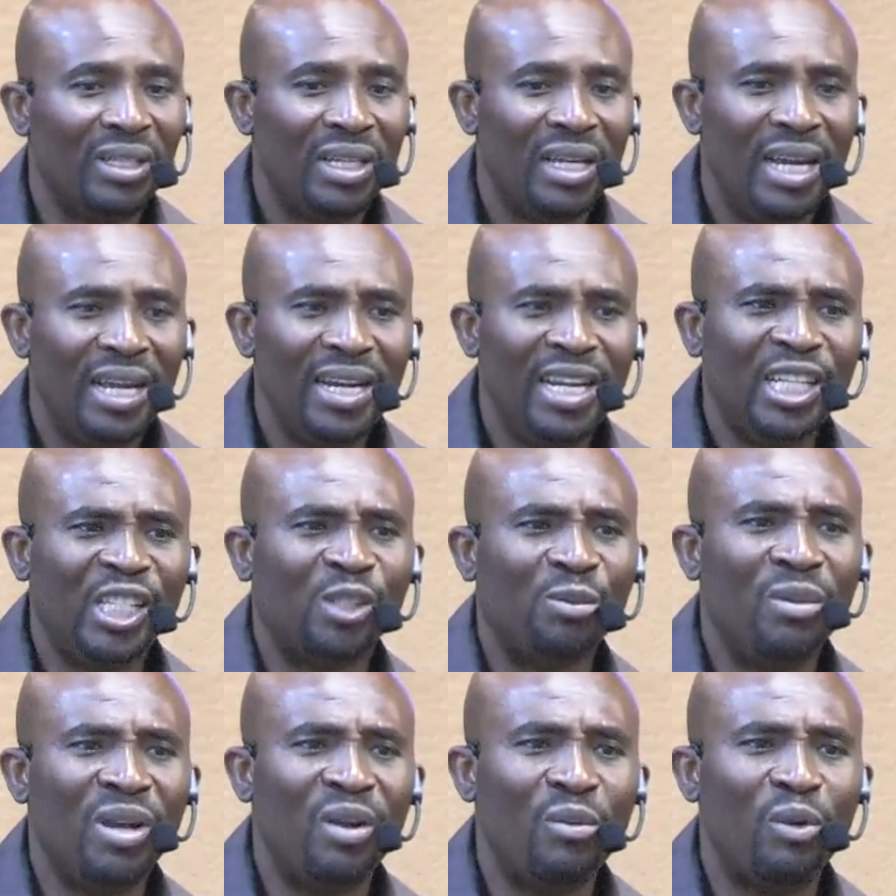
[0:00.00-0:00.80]
And
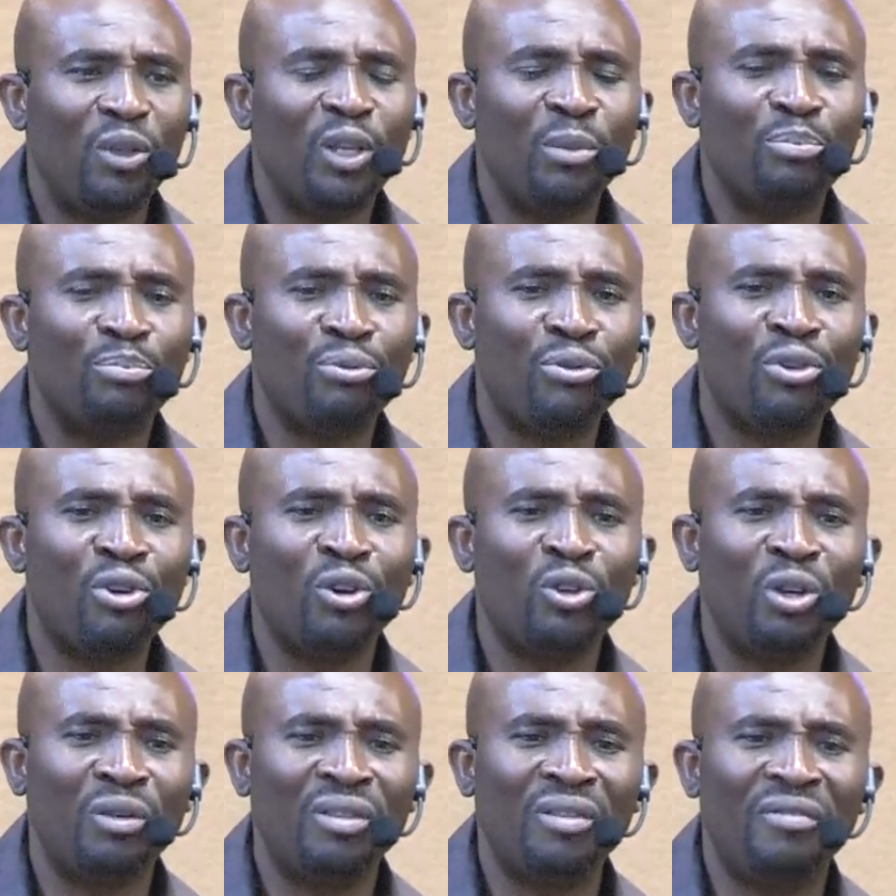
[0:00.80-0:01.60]
Ishmael was a
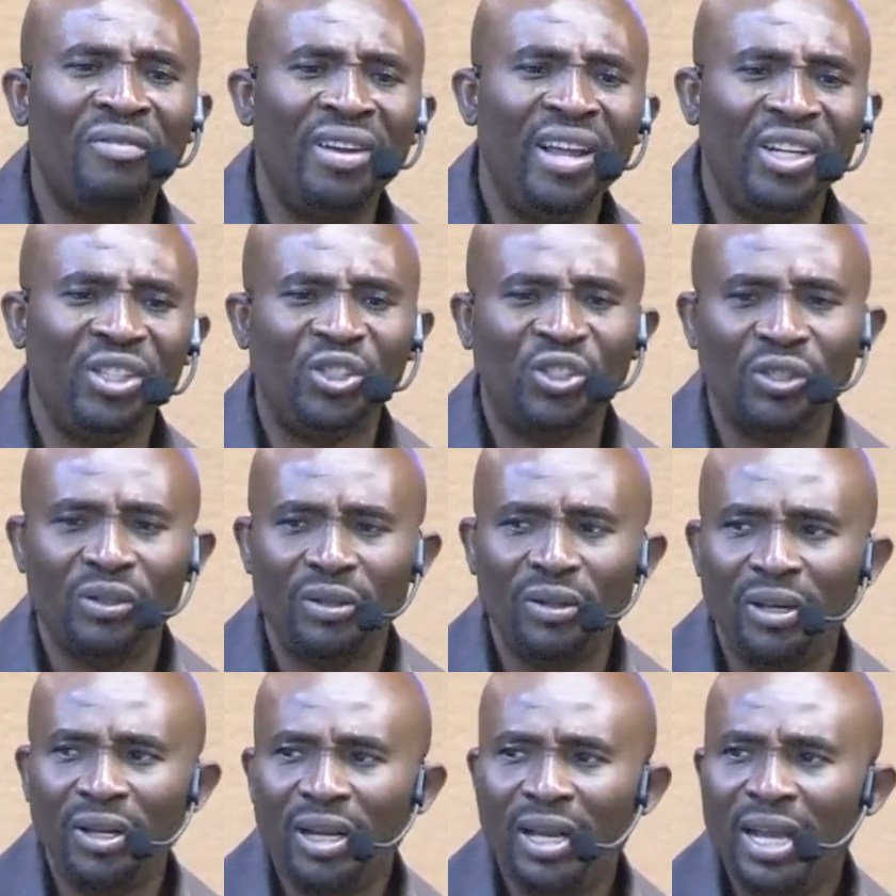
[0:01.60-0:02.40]
product of the flesh.
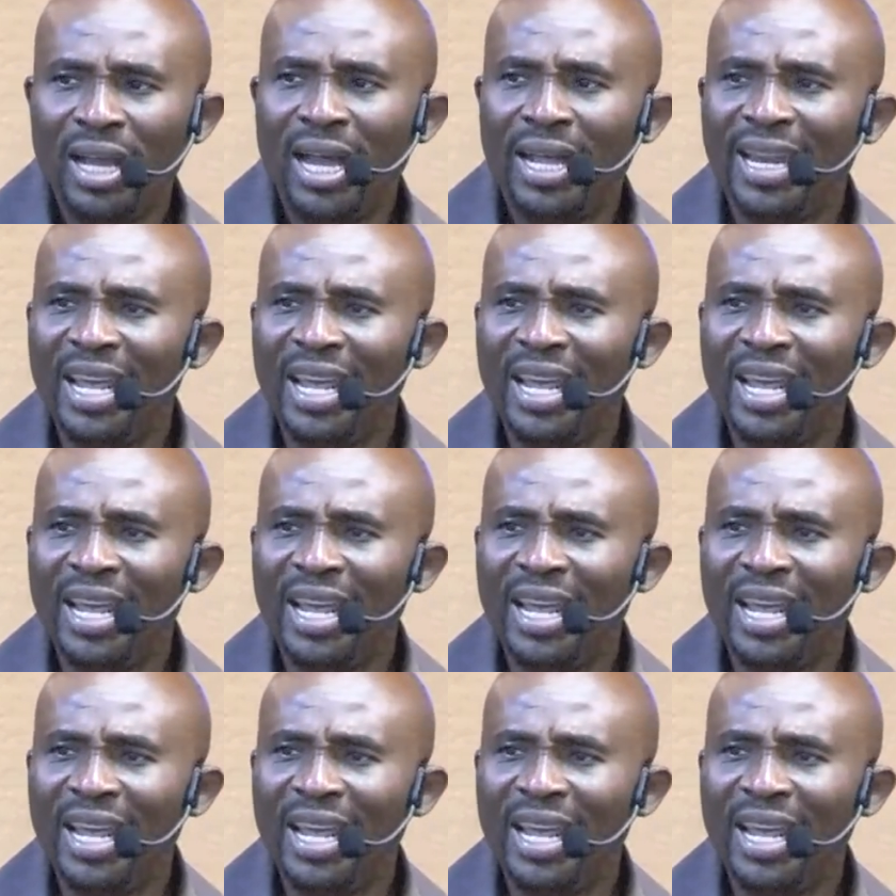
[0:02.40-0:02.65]
And